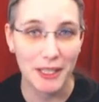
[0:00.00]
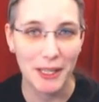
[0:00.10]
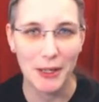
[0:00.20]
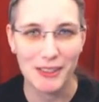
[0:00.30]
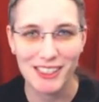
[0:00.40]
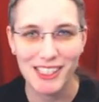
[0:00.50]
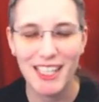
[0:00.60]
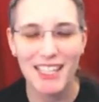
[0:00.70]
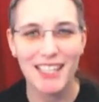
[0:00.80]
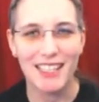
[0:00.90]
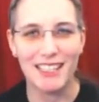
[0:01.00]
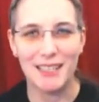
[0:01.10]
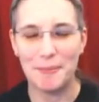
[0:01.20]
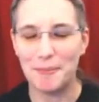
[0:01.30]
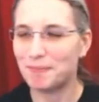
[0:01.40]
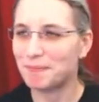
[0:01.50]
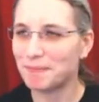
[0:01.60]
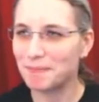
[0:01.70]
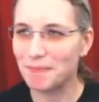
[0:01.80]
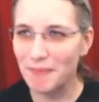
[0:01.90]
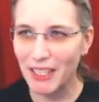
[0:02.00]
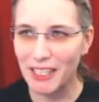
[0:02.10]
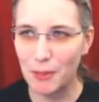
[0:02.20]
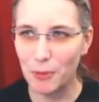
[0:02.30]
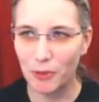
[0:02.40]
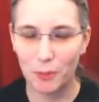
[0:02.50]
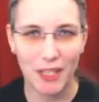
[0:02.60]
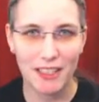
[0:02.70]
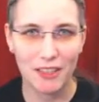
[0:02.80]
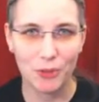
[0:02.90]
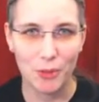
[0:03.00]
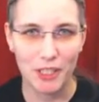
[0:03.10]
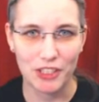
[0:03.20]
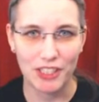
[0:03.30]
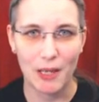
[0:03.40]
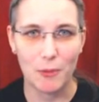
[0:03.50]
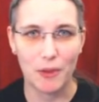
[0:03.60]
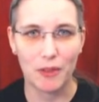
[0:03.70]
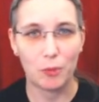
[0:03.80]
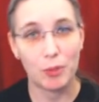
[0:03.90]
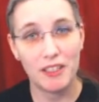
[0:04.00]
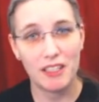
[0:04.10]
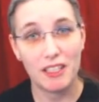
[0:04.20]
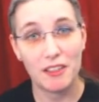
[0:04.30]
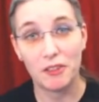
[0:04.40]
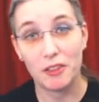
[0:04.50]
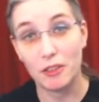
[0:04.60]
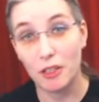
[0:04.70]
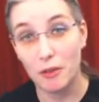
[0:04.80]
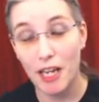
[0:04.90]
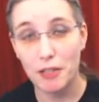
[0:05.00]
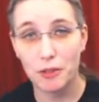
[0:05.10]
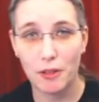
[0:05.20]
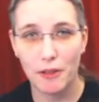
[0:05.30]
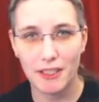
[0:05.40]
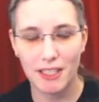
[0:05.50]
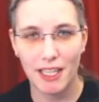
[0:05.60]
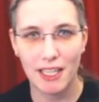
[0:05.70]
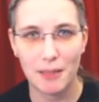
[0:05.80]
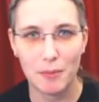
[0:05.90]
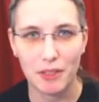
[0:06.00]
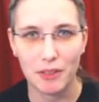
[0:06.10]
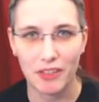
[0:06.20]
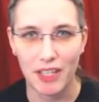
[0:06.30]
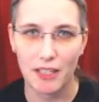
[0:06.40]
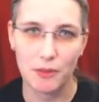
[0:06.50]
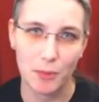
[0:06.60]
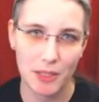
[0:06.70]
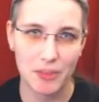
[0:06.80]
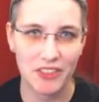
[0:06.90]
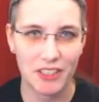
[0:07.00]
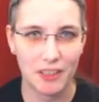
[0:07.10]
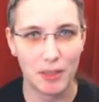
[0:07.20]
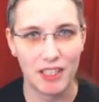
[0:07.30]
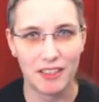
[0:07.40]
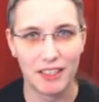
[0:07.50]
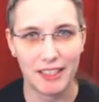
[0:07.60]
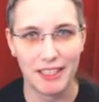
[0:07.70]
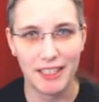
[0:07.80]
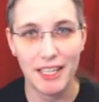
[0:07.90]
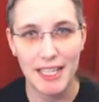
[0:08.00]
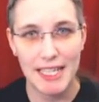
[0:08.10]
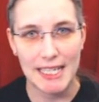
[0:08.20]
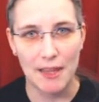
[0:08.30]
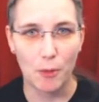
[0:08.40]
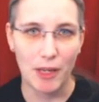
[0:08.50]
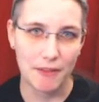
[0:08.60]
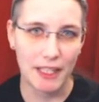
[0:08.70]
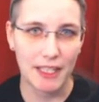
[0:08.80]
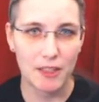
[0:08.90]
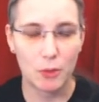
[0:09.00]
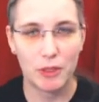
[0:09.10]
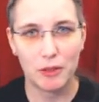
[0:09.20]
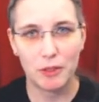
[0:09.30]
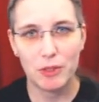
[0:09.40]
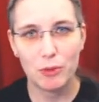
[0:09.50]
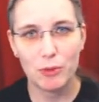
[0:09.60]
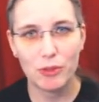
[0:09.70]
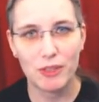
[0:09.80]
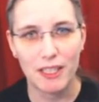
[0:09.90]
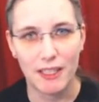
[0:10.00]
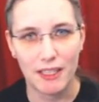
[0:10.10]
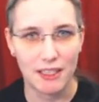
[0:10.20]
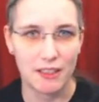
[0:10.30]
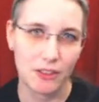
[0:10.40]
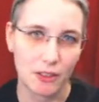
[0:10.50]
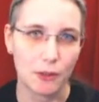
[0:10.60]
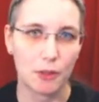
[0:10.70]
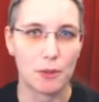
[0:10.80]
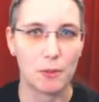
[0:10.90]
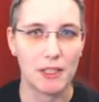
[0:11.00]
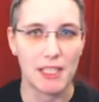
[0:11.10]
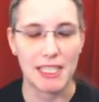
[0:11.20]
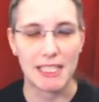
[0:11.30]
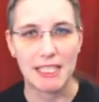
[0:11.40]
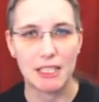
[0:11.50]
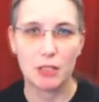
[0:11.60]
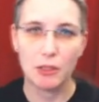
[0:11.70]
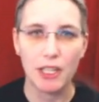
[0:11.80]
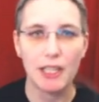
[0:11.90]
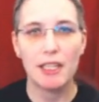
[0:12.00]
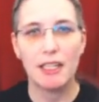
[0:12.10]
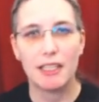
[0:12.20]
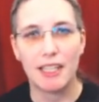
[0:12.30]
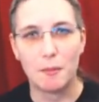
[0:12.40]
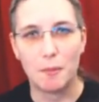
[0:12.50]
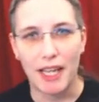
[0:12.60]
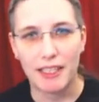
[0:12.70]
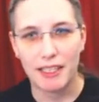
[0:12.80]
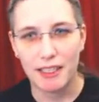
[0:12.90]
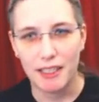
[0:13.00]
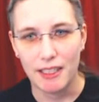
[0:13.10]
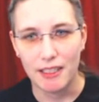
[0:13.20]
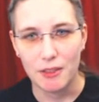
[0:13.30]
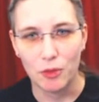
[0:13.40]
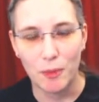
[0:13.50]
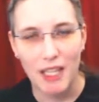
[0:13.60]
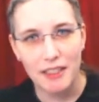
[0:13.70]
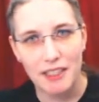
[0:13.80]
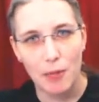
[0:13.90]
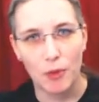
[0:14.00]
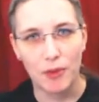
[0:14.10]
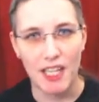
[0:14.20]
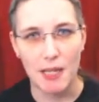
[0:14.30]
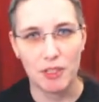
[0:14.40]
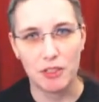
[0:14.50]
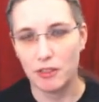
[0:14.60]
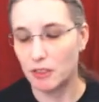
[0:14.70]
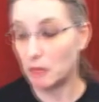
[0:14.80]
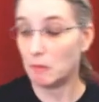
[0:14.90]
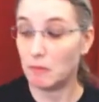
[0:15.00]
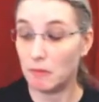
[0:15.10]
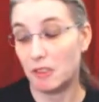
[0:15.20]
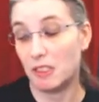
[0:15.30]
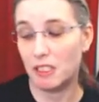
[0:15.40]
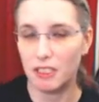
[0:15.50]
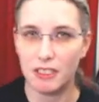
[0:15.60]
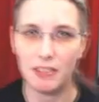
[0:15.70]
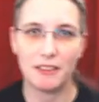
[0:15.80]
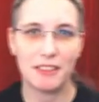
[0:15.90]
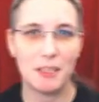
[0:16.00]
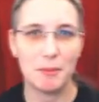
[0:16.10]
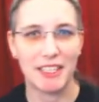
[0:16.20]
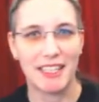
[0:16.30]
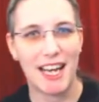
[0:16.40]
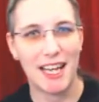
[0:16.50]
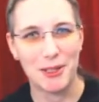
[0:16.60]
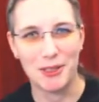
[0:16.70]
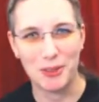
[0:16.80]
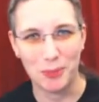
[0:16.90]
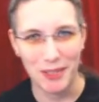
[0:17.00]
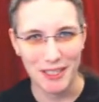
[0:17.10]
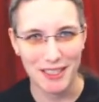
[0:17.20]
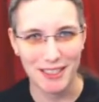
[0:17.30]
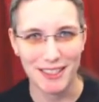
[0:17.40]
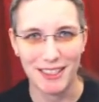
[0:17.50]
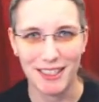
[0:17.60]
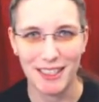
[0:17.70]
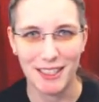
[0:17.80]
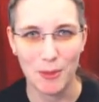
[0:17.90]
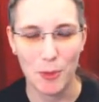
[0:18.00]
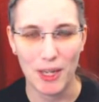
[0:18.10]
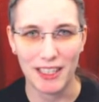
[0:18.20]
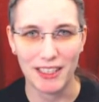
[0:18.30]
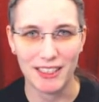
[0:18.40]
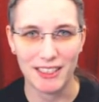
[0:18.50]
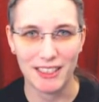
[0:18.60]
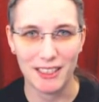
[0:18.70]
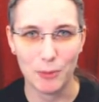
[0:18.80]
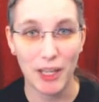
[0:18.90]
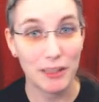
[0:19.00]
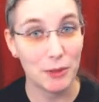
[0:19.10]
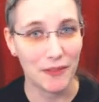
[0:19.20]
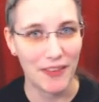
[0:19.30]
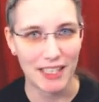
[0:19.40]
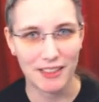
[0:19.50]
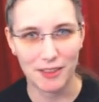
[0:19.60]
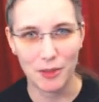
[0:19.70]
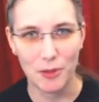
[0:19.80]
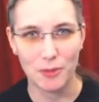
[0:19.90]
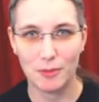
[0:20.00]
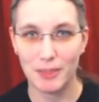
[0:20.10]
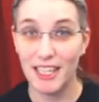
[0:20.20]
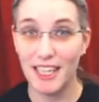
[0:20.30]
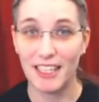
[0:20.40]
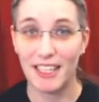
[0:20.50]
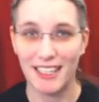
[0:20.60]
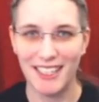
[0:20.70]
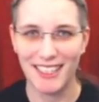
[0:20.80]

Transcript: because um, he was spending so much time with his printer in his garage all the time because he had to babysit it basically and the wife and the kids were not amused and then he installed octoprint and then he could get back uh, into spending time with them and just sneakily keeping an eye on his print uh, while while doing that so yay